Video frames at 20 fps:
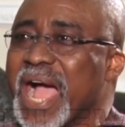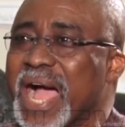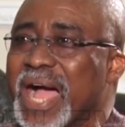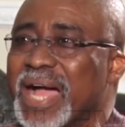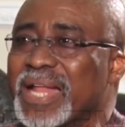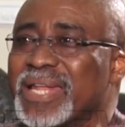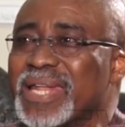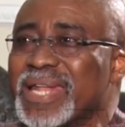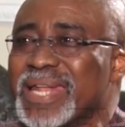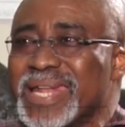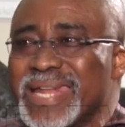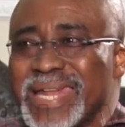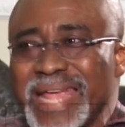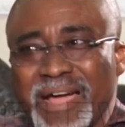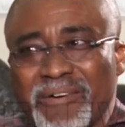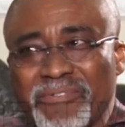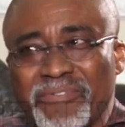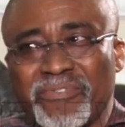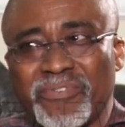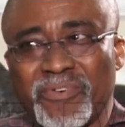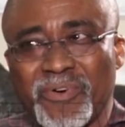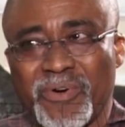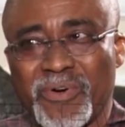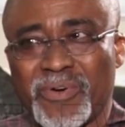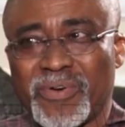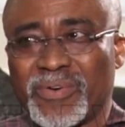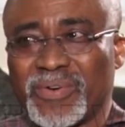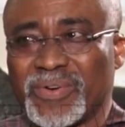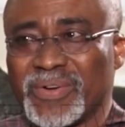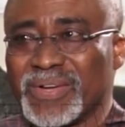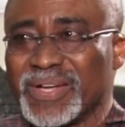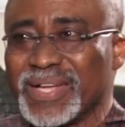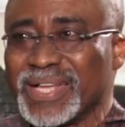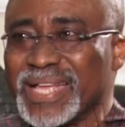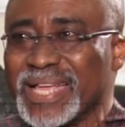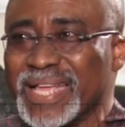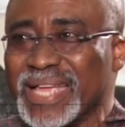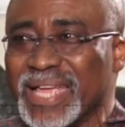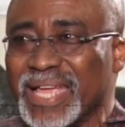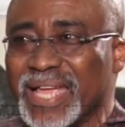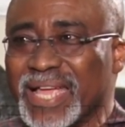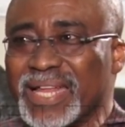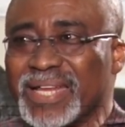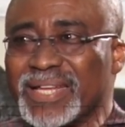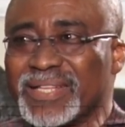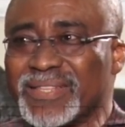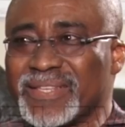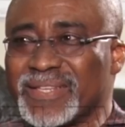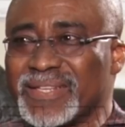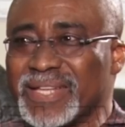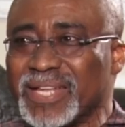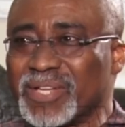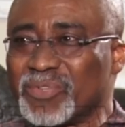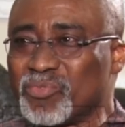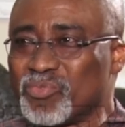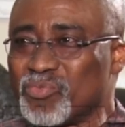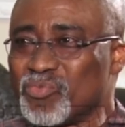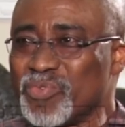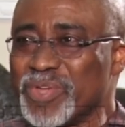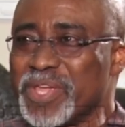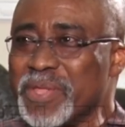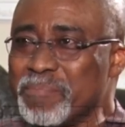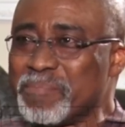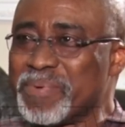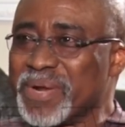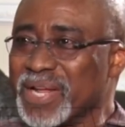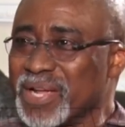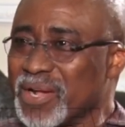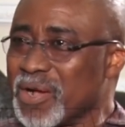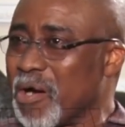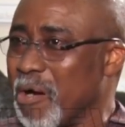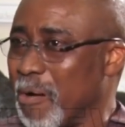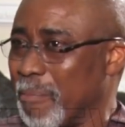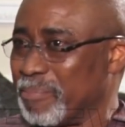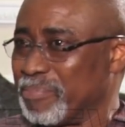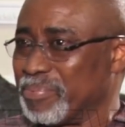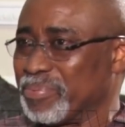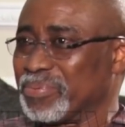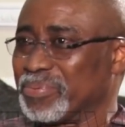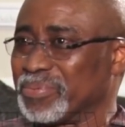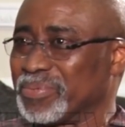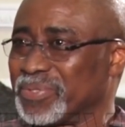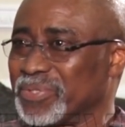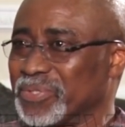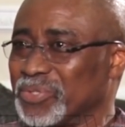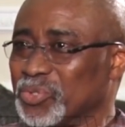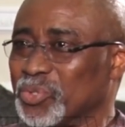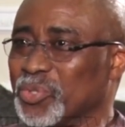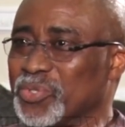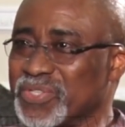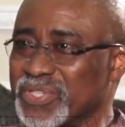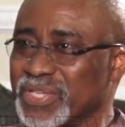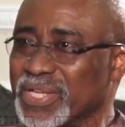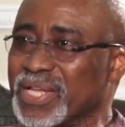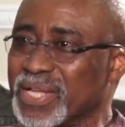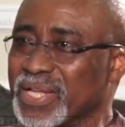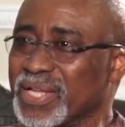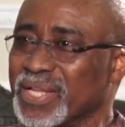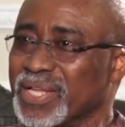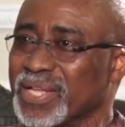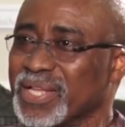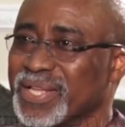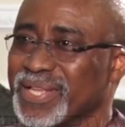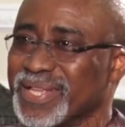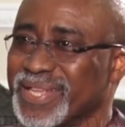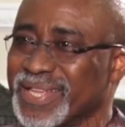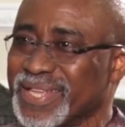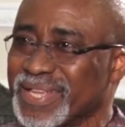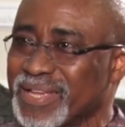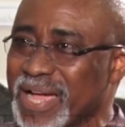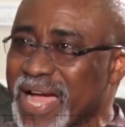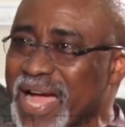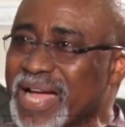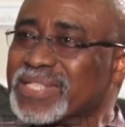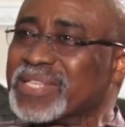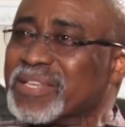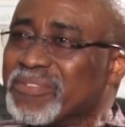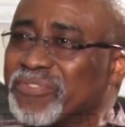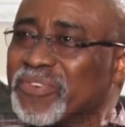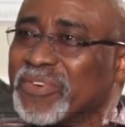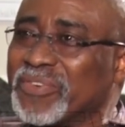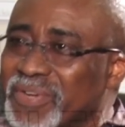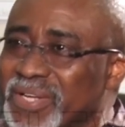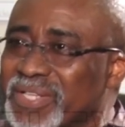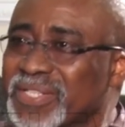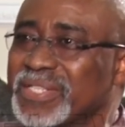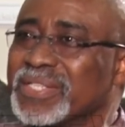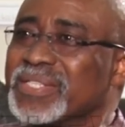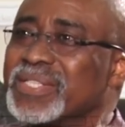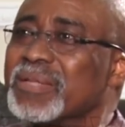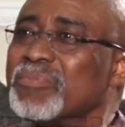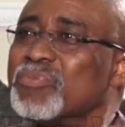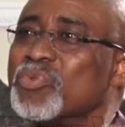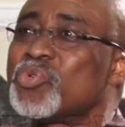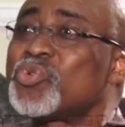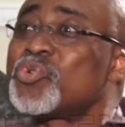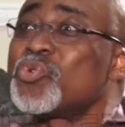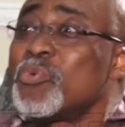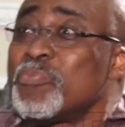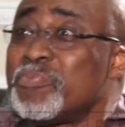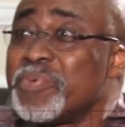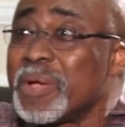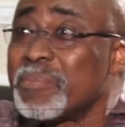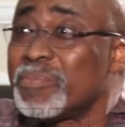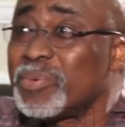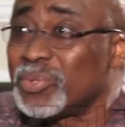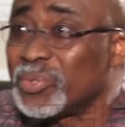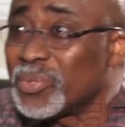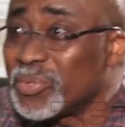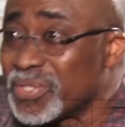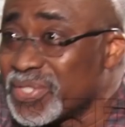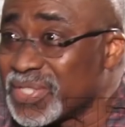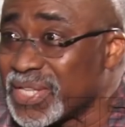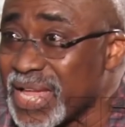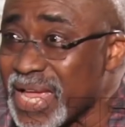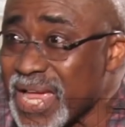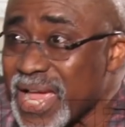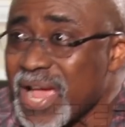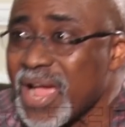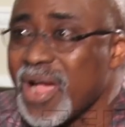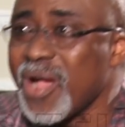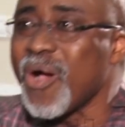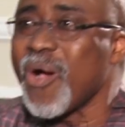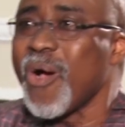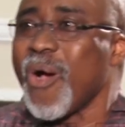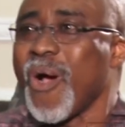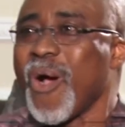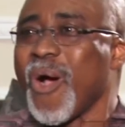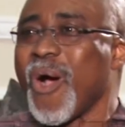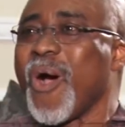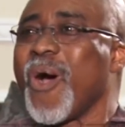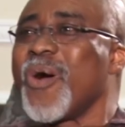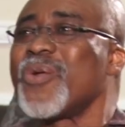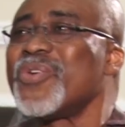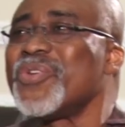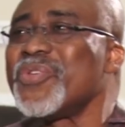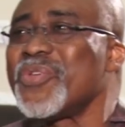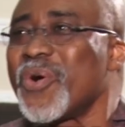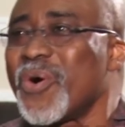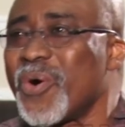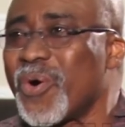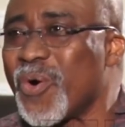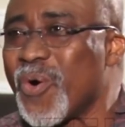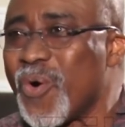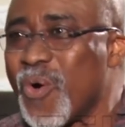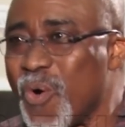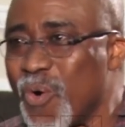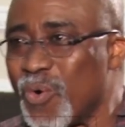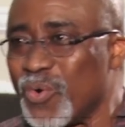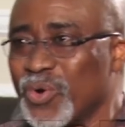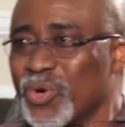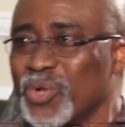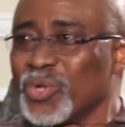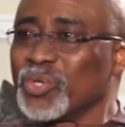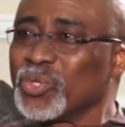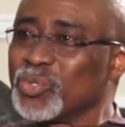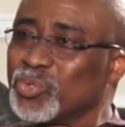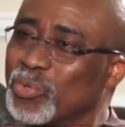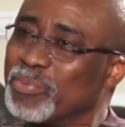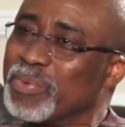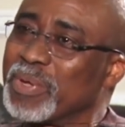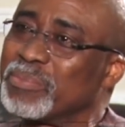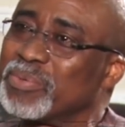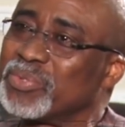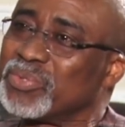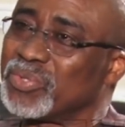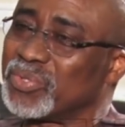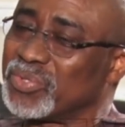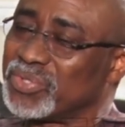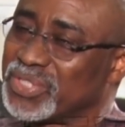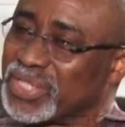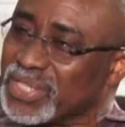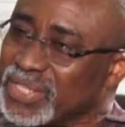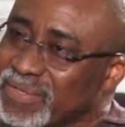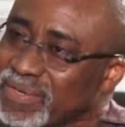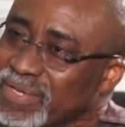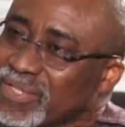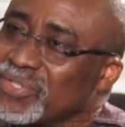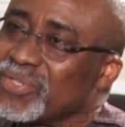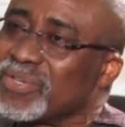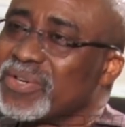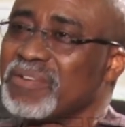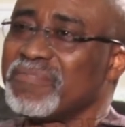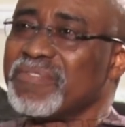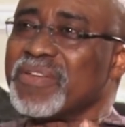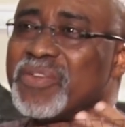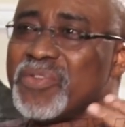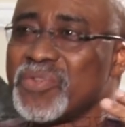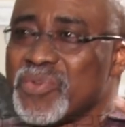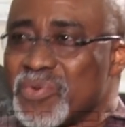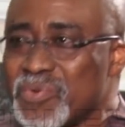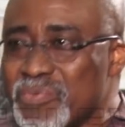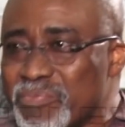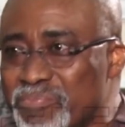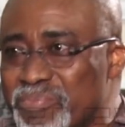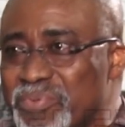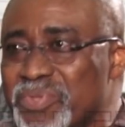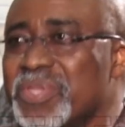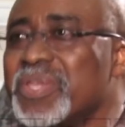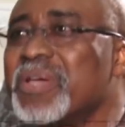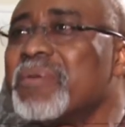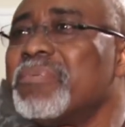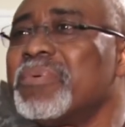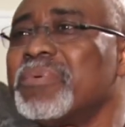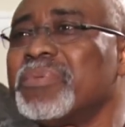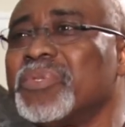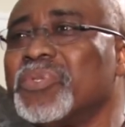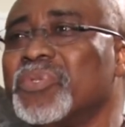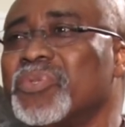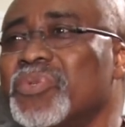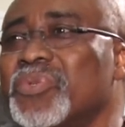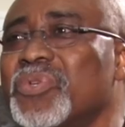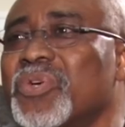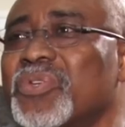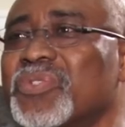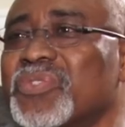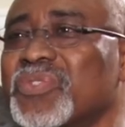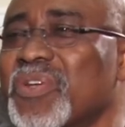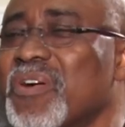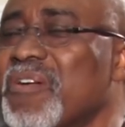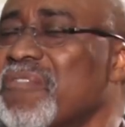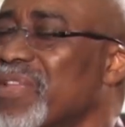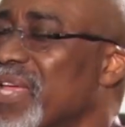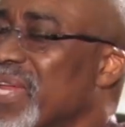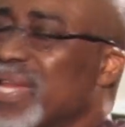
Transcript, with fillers: And therefore, anything that we bring up to say, as a federal system, you should be able to stay on your own to be able to generate your revenue, be able to do your stuff.